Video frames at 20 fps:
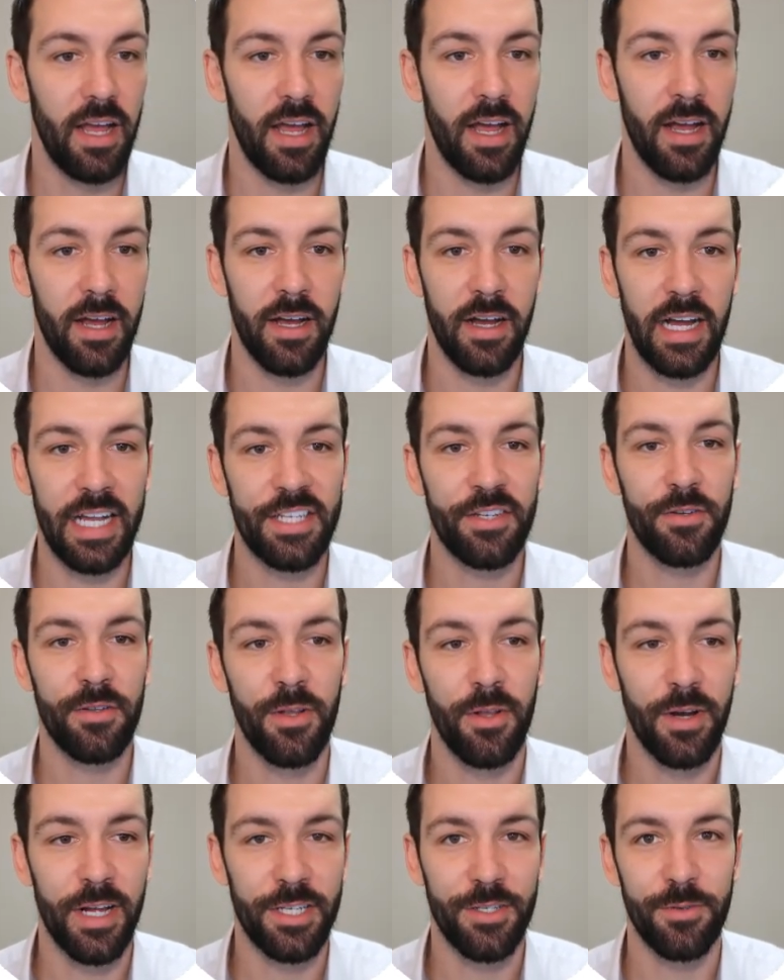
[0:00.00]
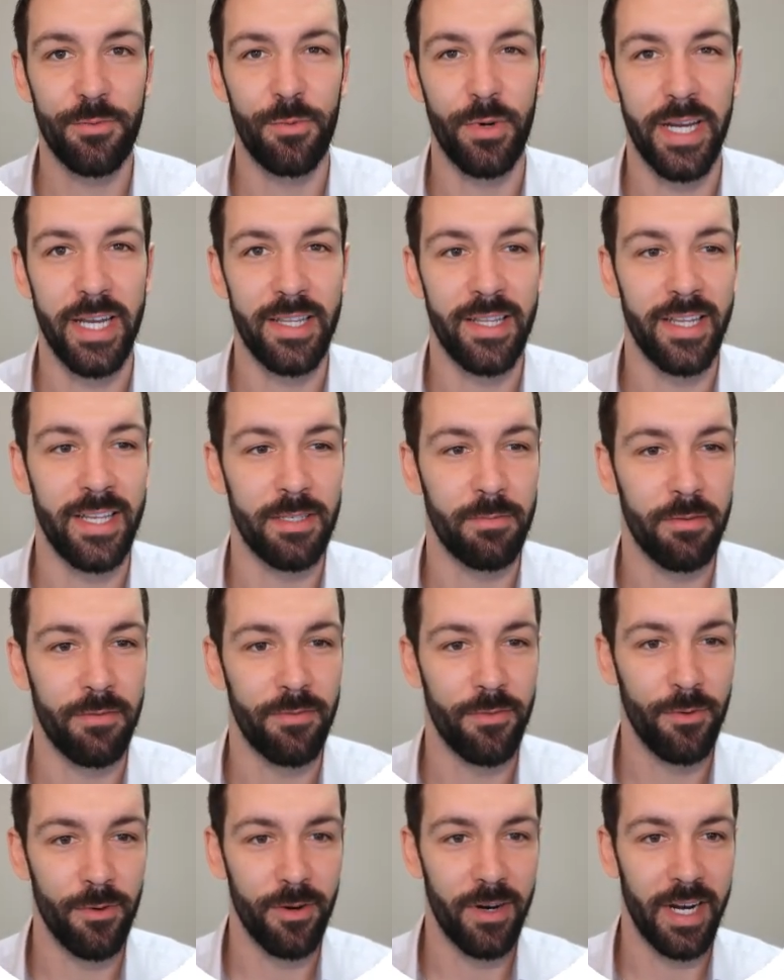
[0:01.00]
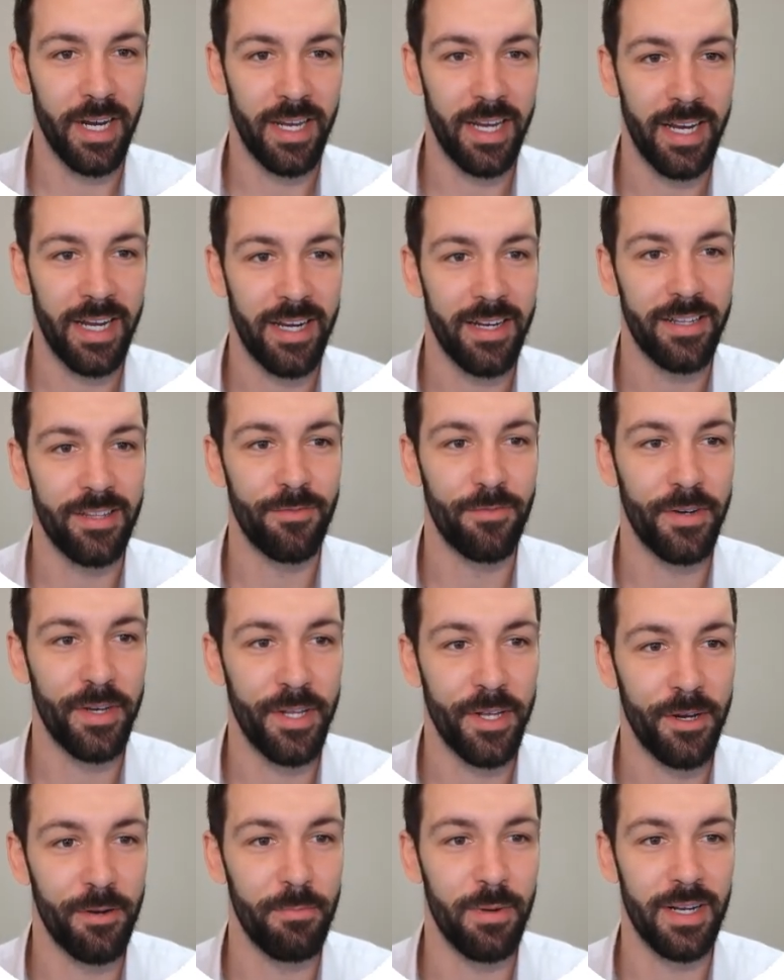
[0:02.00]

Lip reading: I should read these before I get into the video.